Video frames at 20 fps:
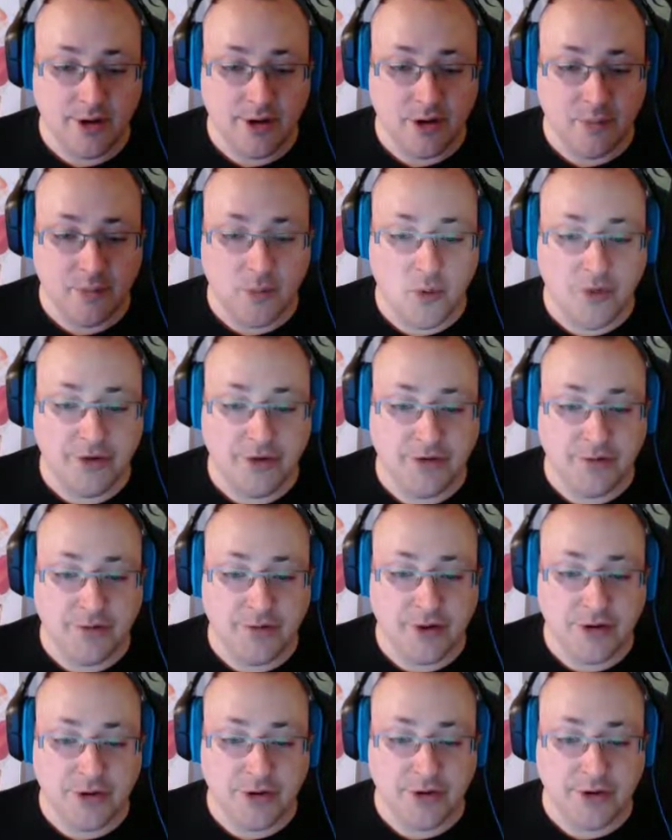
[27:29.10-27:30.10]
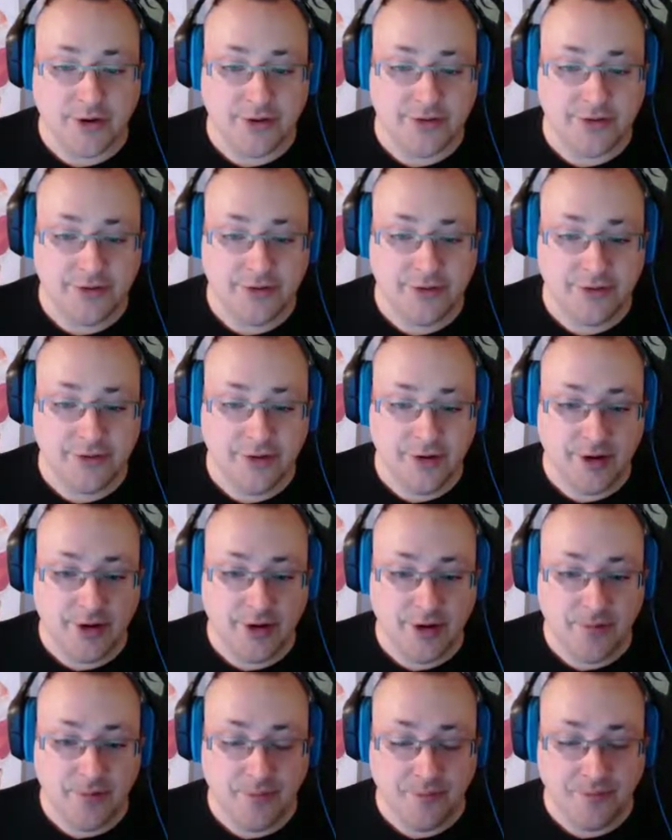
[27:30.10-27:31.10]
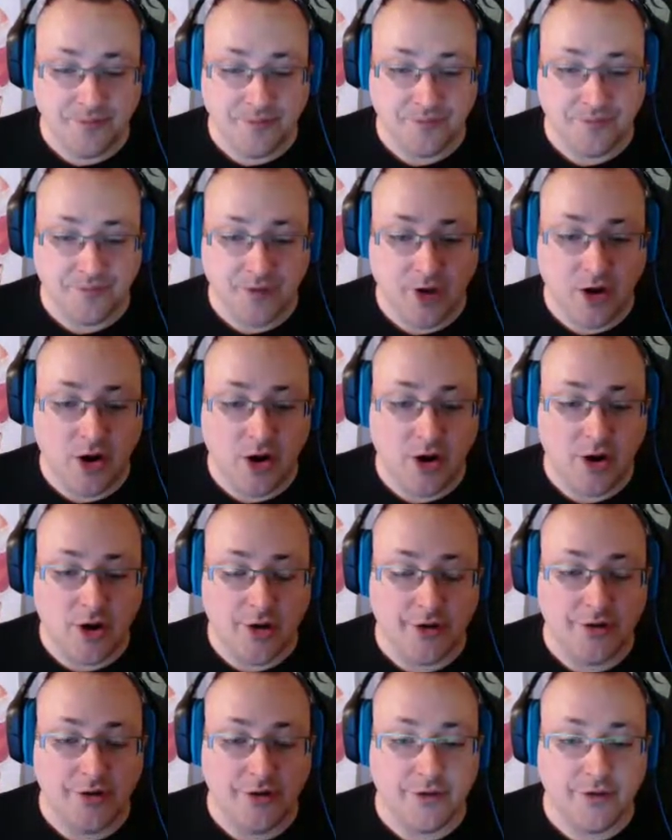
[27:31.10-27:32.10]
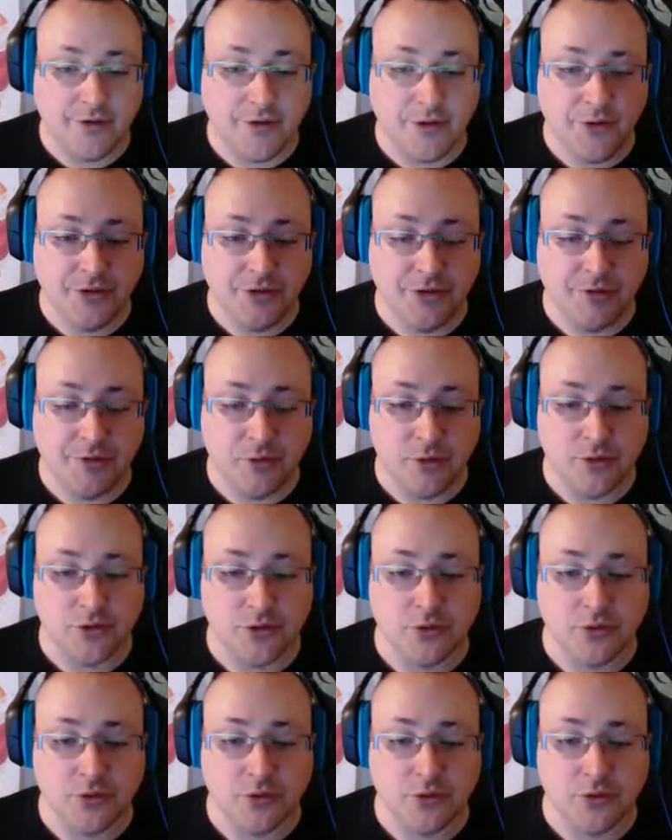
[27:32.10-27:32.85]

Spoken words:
points of interest are using virtual